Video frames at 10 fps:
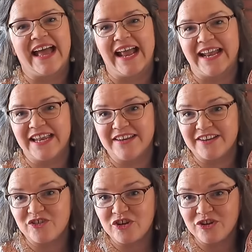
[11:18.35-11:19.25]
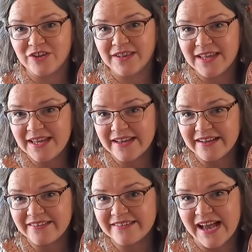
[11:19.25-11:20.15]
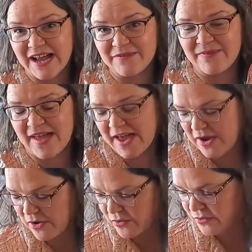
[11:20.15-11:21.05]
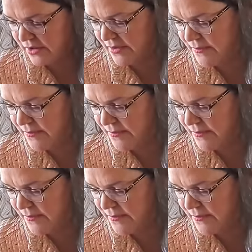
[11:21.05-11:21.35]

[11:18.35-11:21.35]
In addition to this, I found